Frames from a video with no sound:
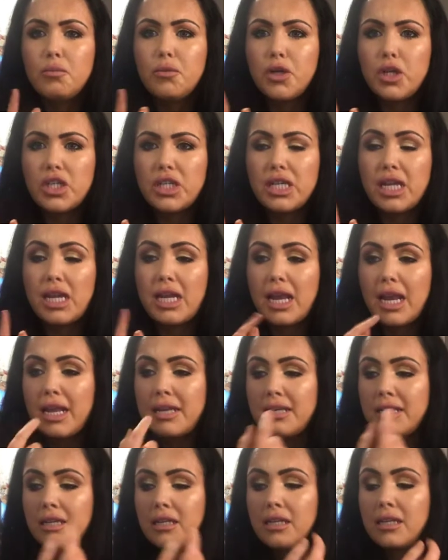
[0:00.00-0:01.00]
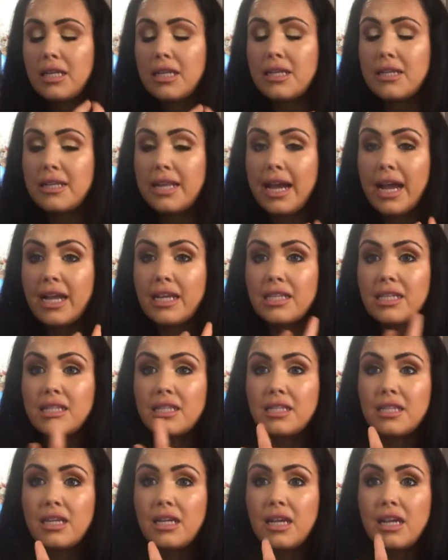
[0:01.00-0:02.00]
Bougie, and then the
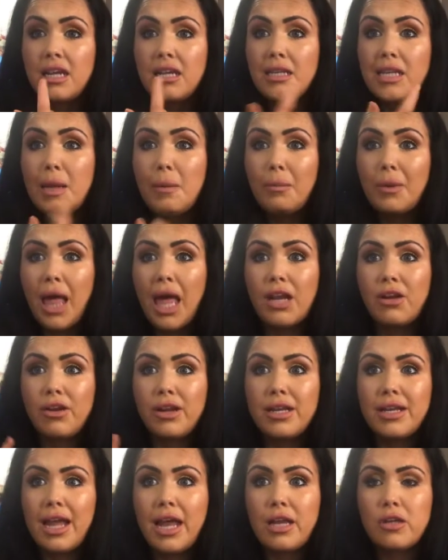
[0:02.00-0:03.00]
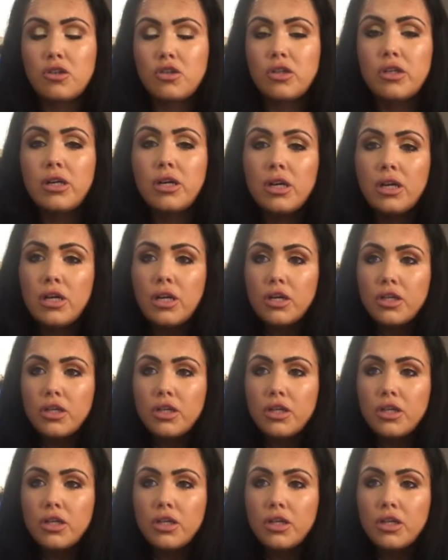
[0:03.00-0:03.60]
NYX lip liner in Natural.